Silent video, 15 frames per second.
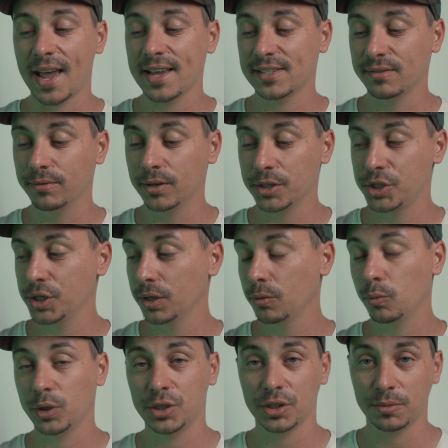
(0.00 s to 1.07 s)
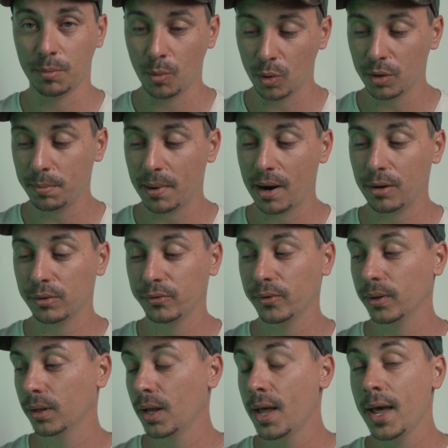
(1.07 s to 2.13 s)
S version, which is more
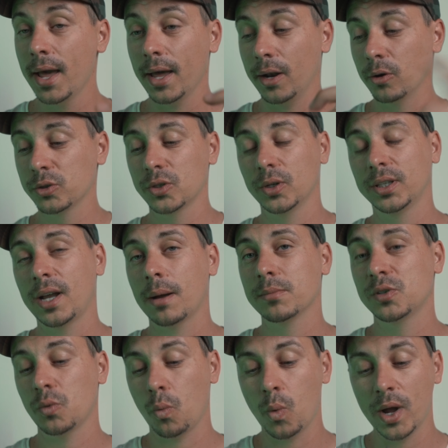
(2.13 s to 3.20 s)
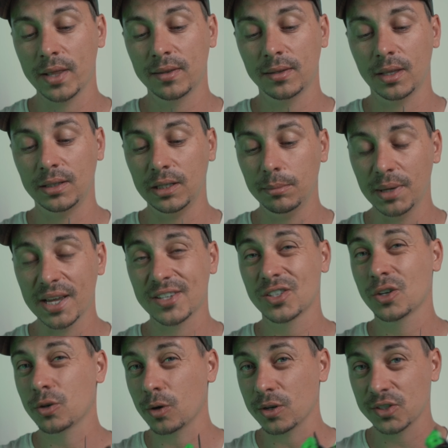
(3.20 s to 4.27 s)
powerful, and also it comes with the T B S
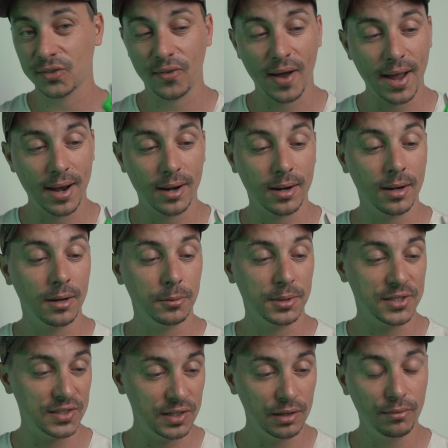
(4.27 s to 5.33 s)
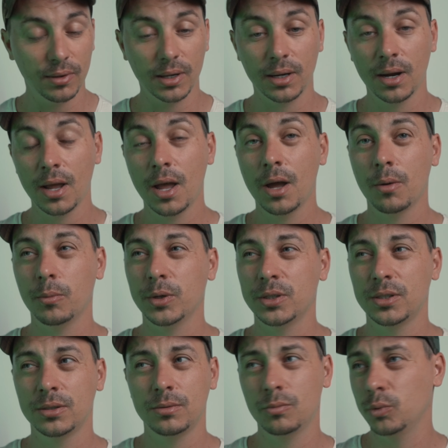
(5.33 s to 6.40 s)
Crossfire receiver,
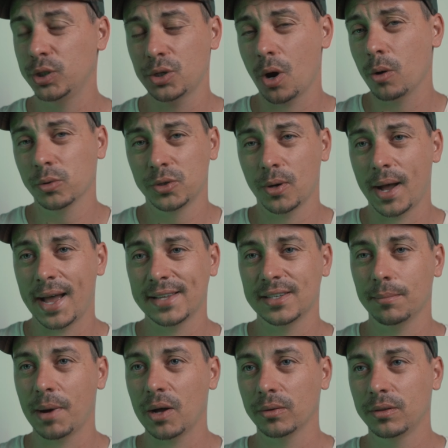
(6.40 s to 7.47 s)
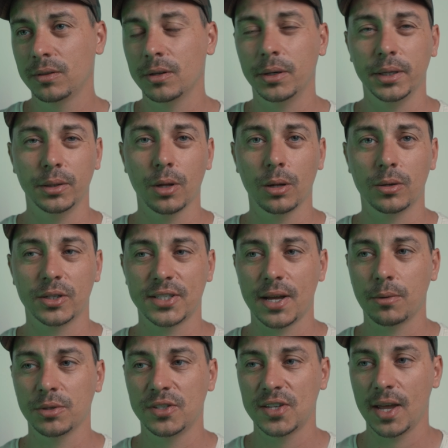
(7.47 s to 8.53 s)
which, which also adds about thirty dollars, I
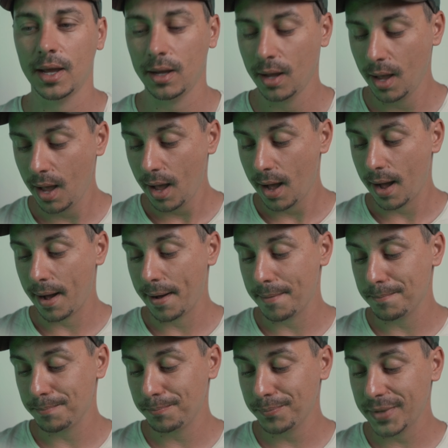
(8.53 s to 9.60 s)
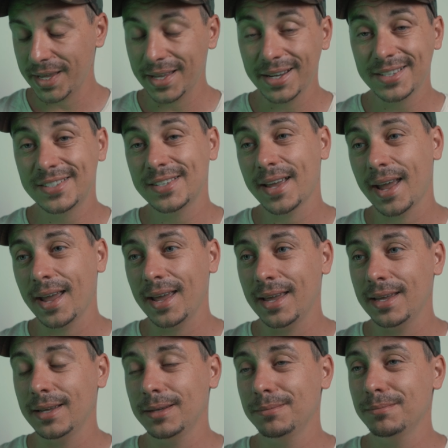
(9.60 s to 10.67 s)
would say. Um, it is
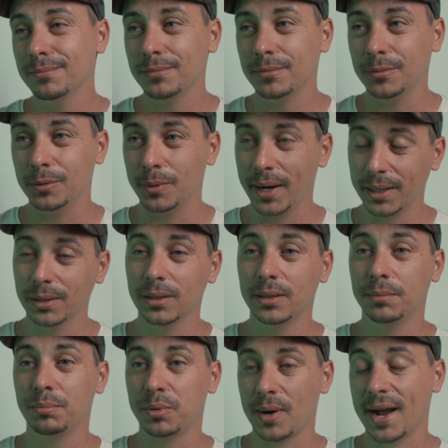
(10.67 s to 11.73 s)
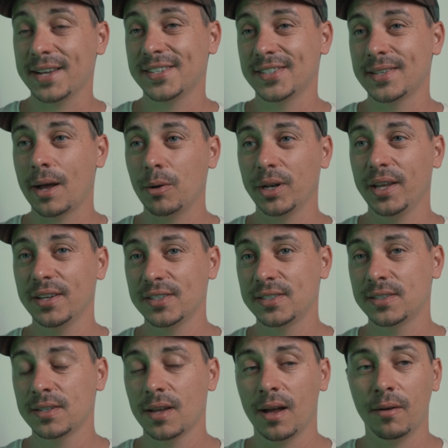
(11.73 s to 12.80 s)
a regular price
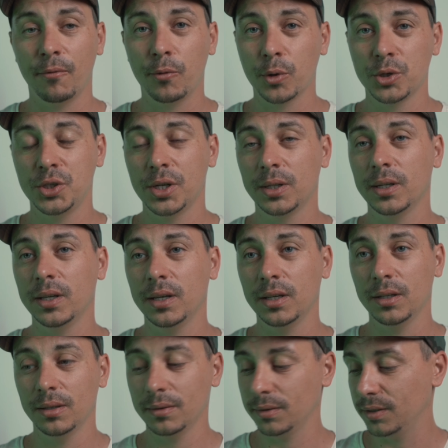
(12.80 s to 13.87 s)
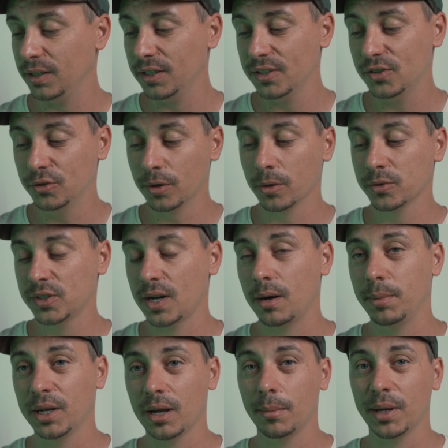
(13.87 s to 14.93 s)
nowadays. Unfortunately, these drones are
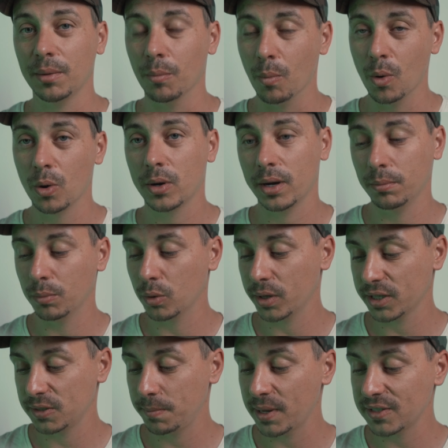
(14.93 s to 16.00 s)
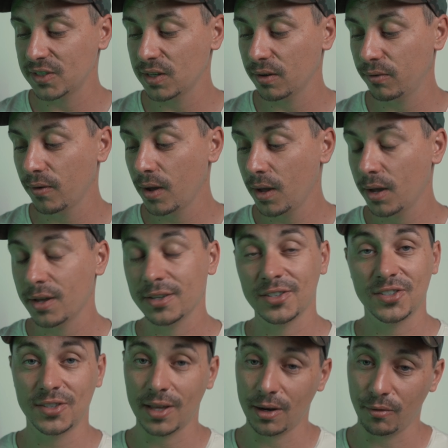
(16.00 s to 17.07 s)
becoming more and more expensive
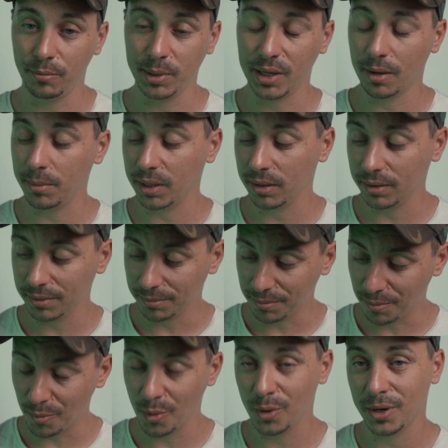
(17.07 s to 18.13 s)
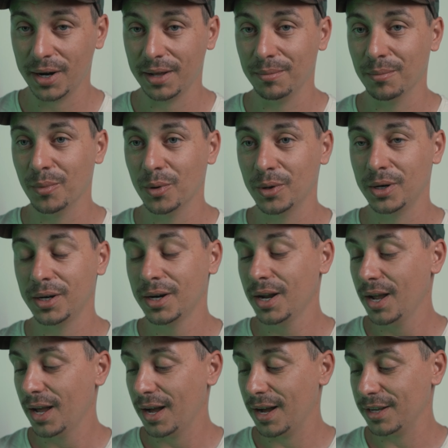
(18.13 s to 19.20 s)
instead of becoming more and more
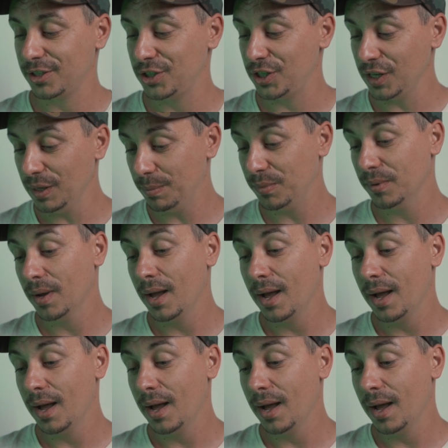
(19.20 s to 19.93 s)
uh, cheap.